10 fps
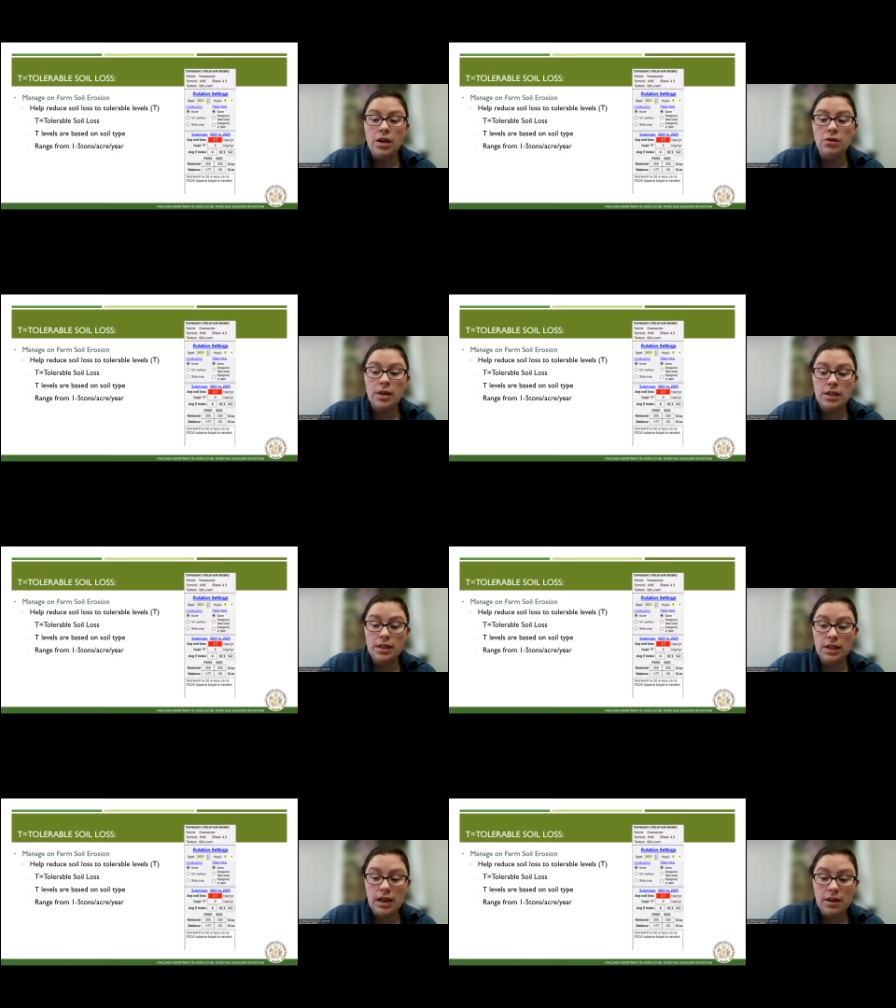You can
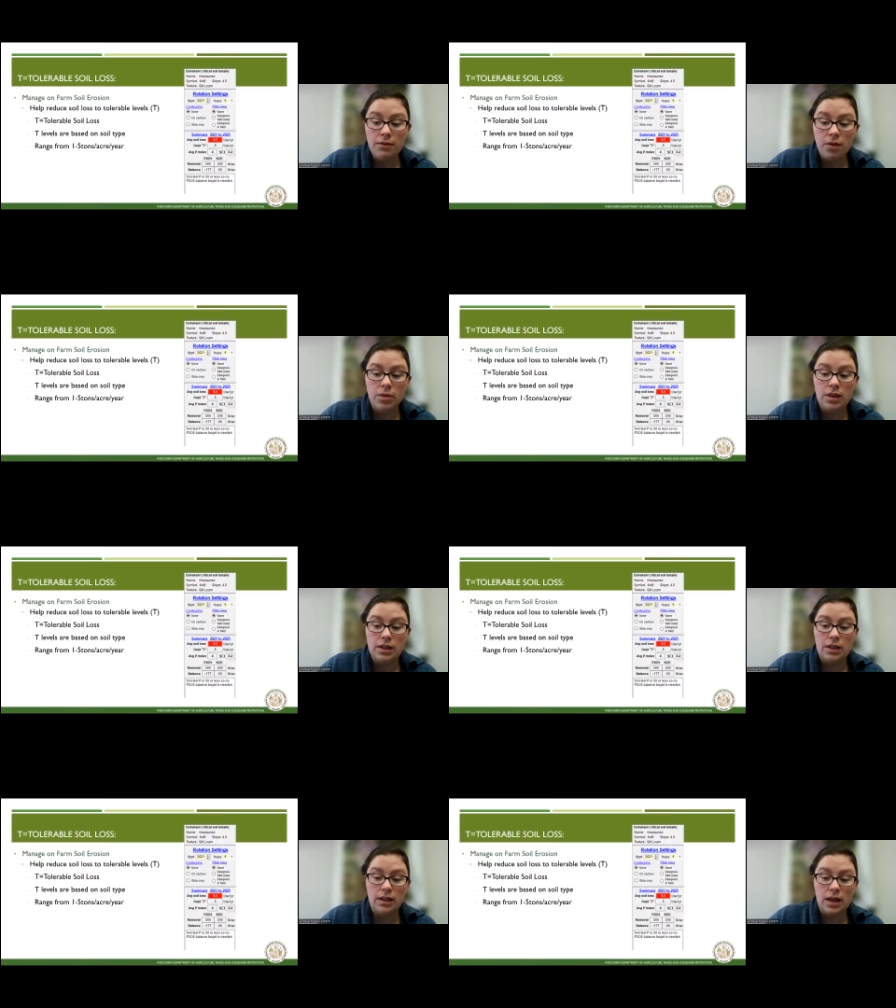see from
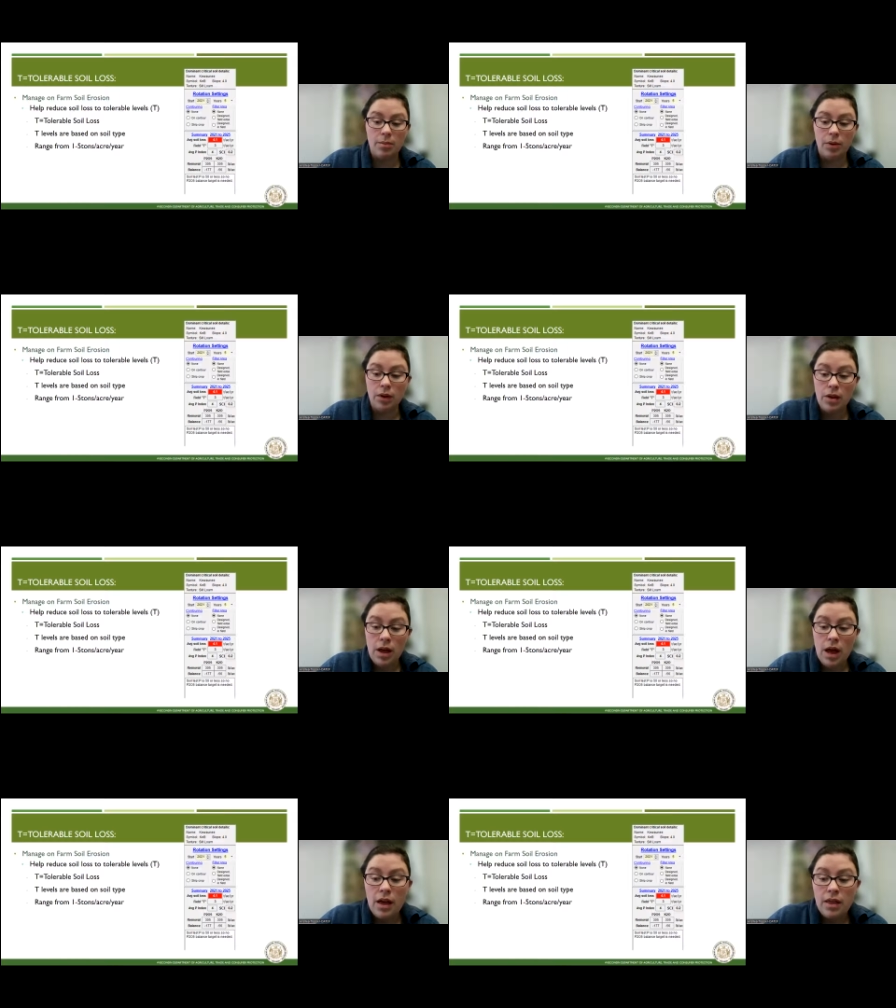this example
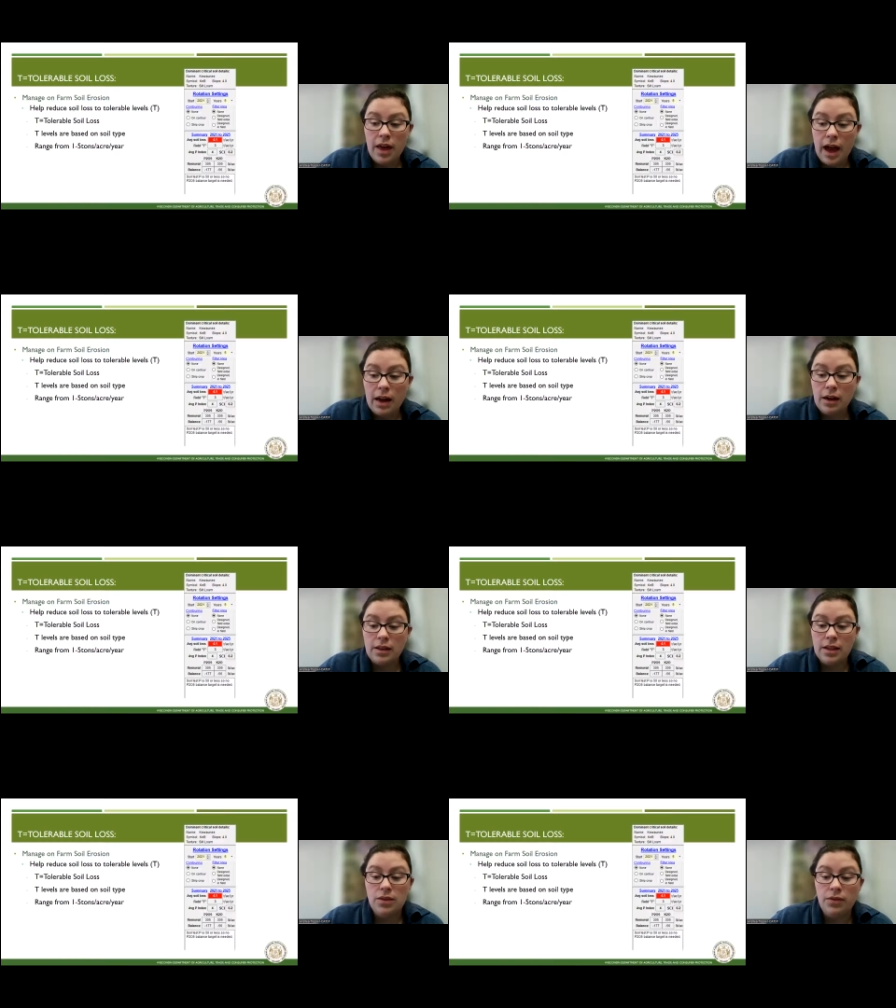that
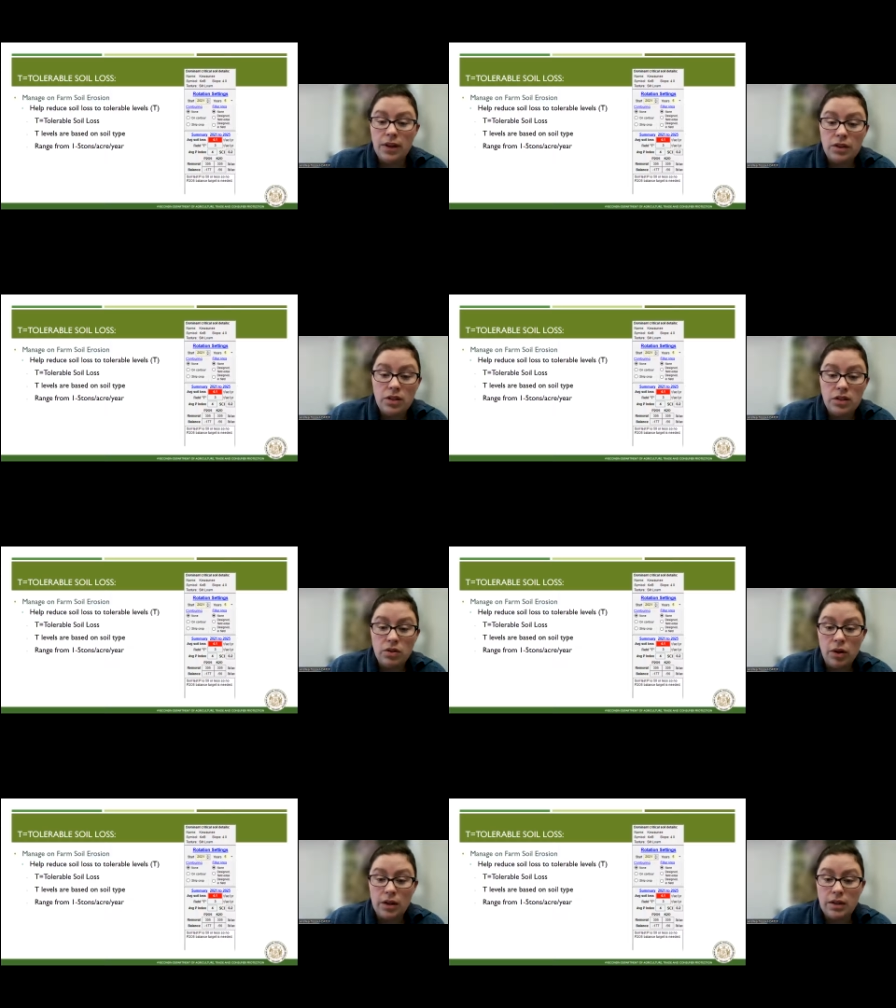this field's
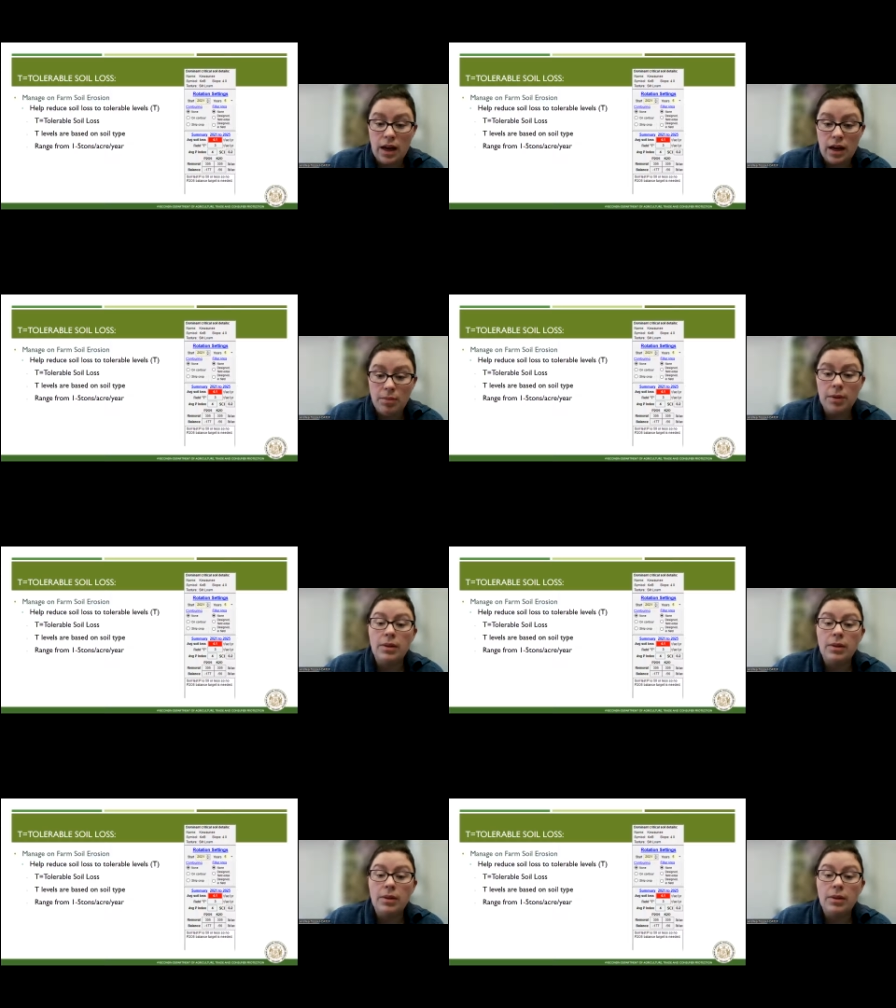soil type,